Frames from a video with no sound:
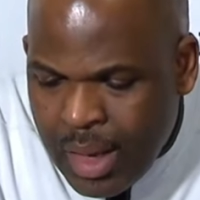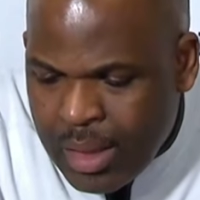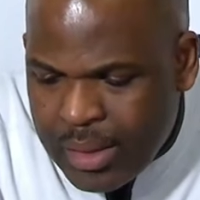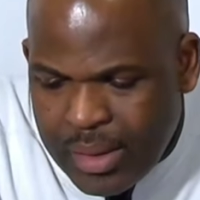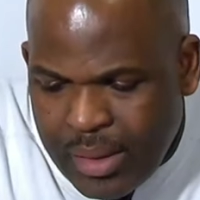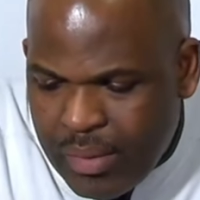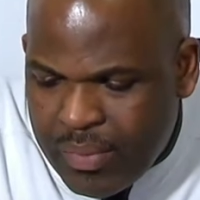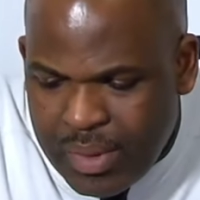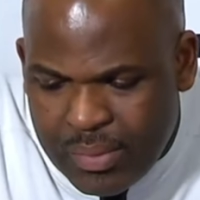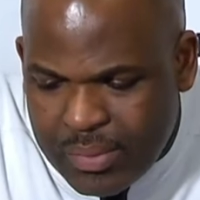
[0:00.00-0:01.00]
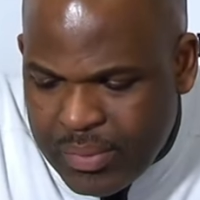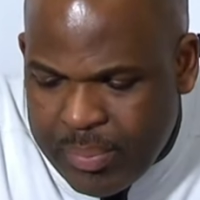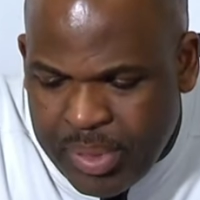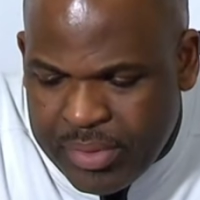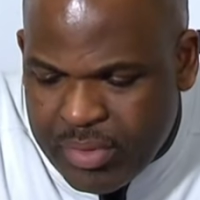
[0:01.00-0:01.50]
You know, well, we
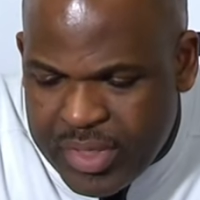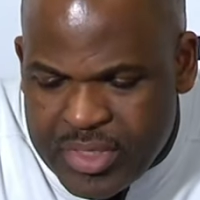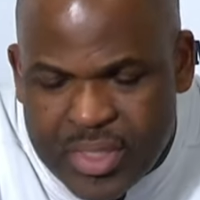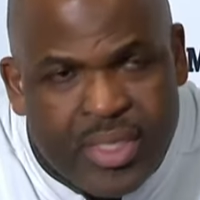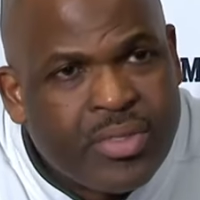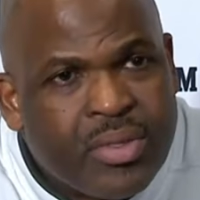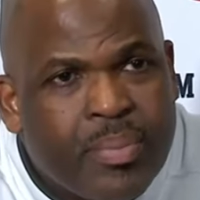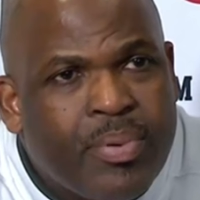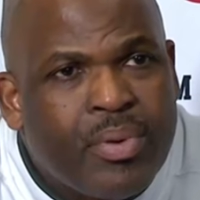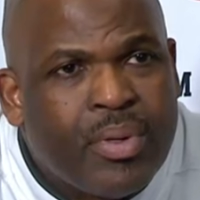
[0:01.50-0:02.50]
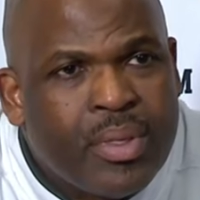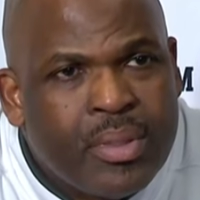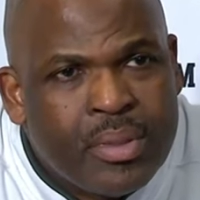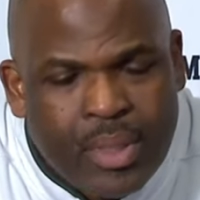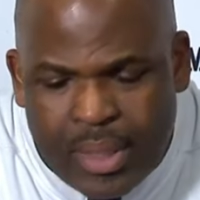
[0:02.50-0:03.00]
put three C's on the board
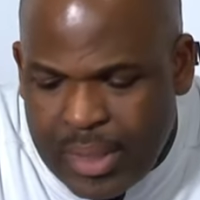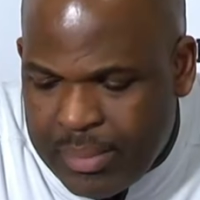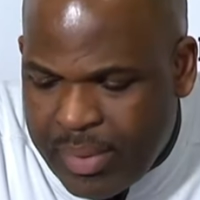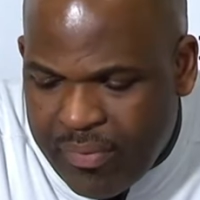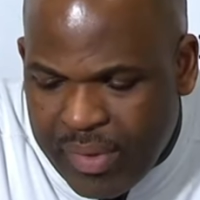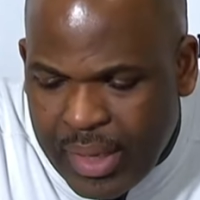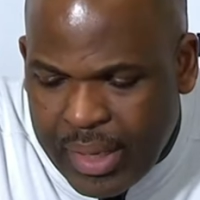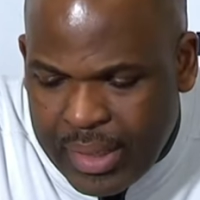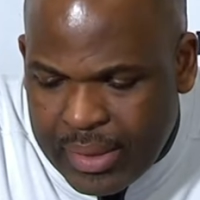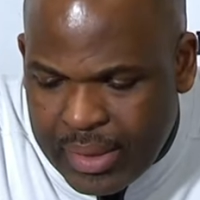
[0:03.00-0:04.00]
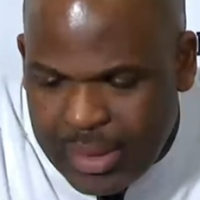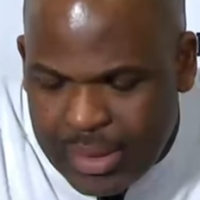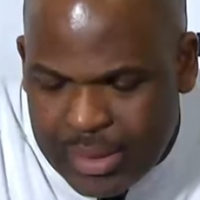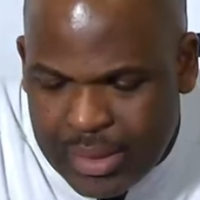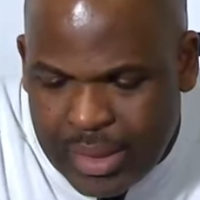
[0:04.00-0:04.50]
every night,
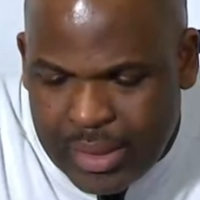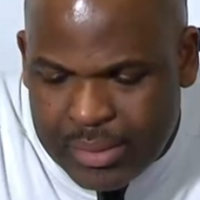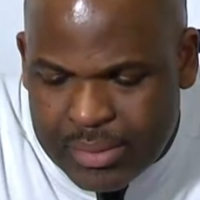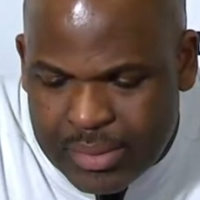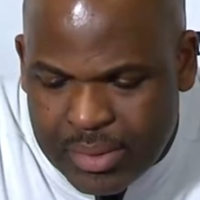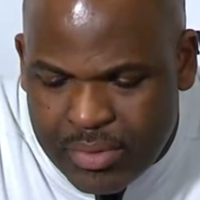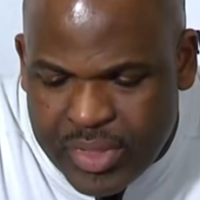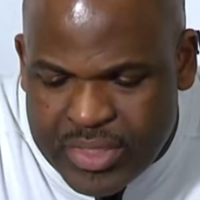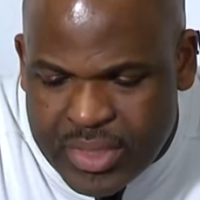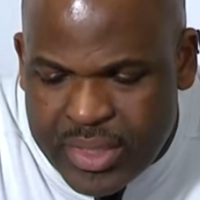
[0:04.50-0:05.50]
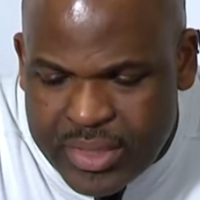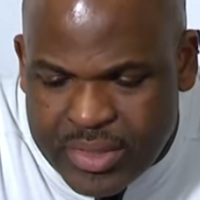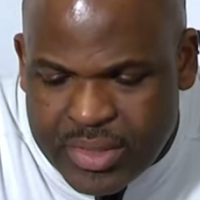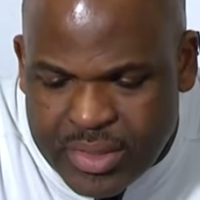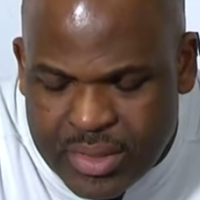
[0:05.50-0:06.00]
and three C's
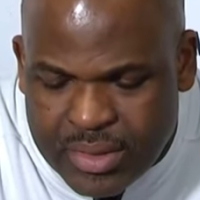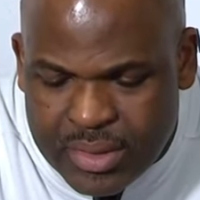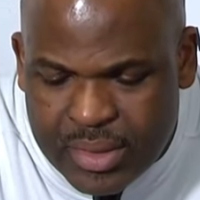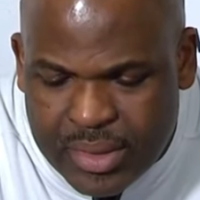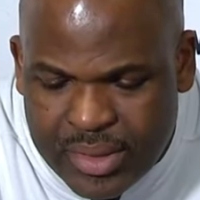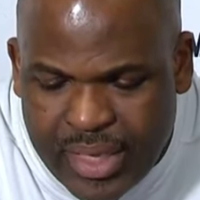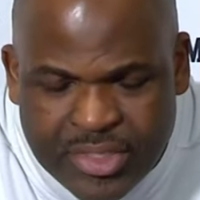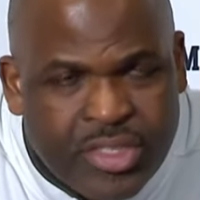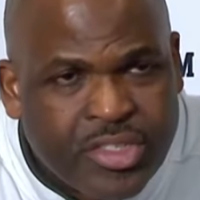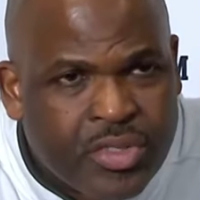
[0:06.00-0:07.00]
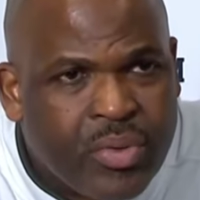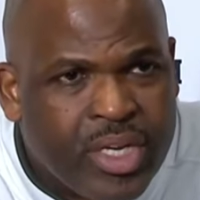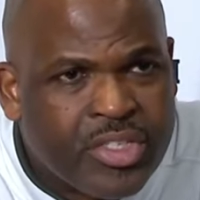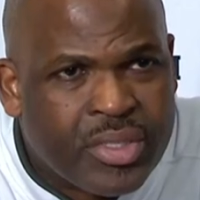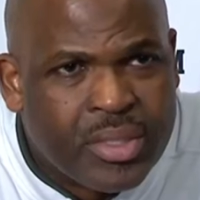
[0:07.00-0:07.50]
is in that
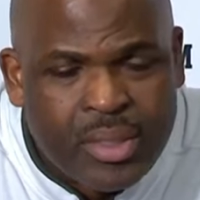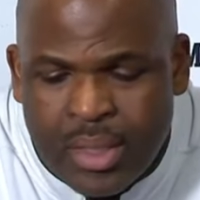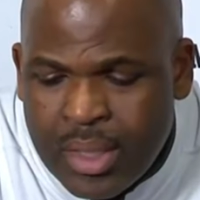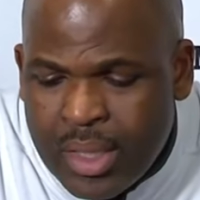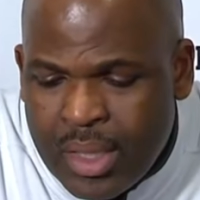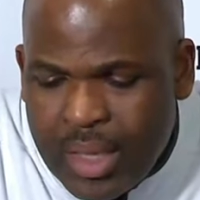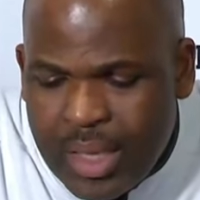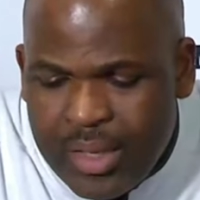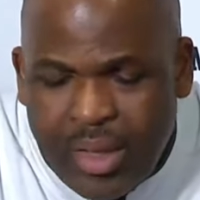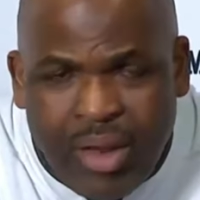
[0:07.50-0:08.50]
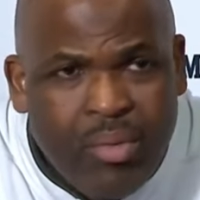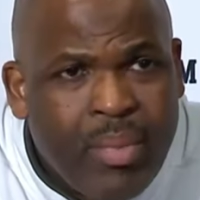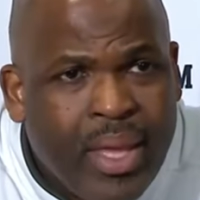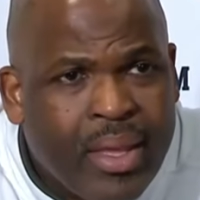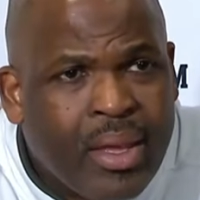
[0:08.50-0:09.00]
situation. You got to
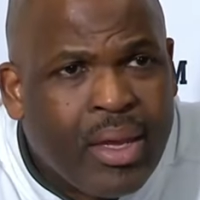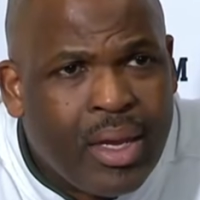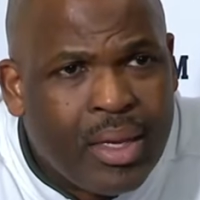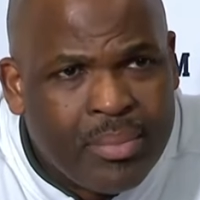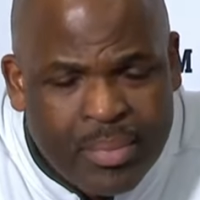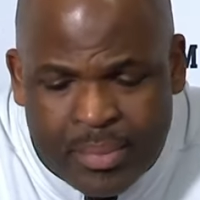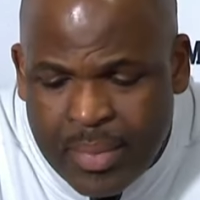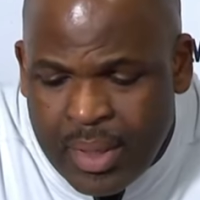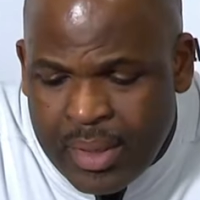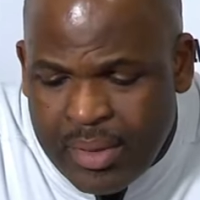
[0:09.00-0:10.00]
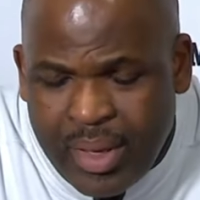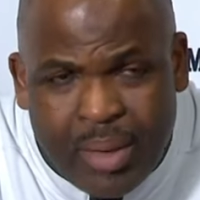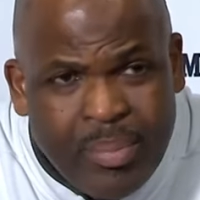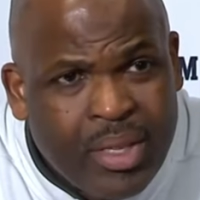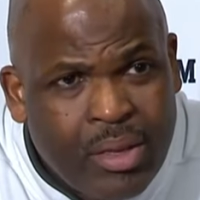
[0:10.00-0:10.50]
remain calm. You got to
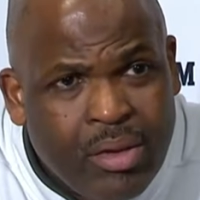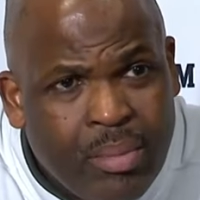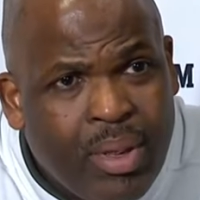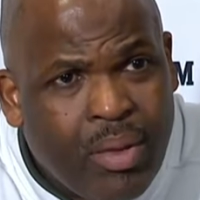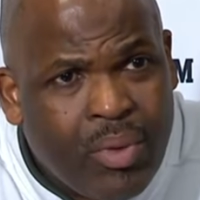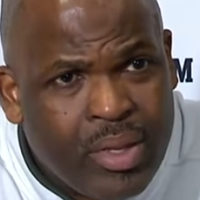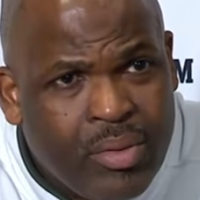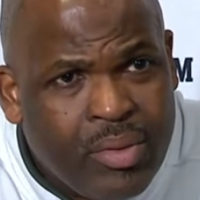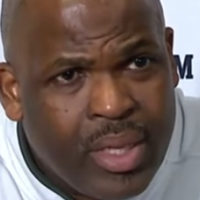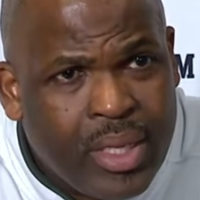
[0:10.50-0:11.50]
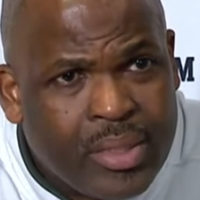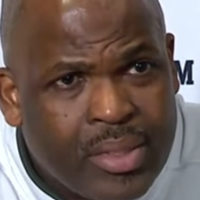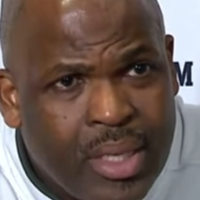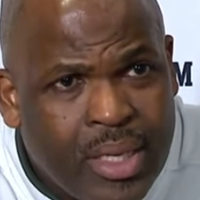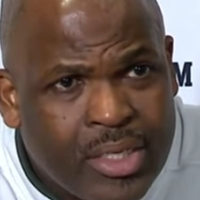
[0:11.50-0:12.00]
be clear about what you need
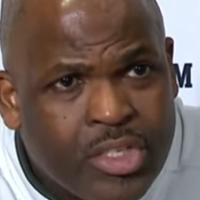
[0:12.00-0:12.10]
to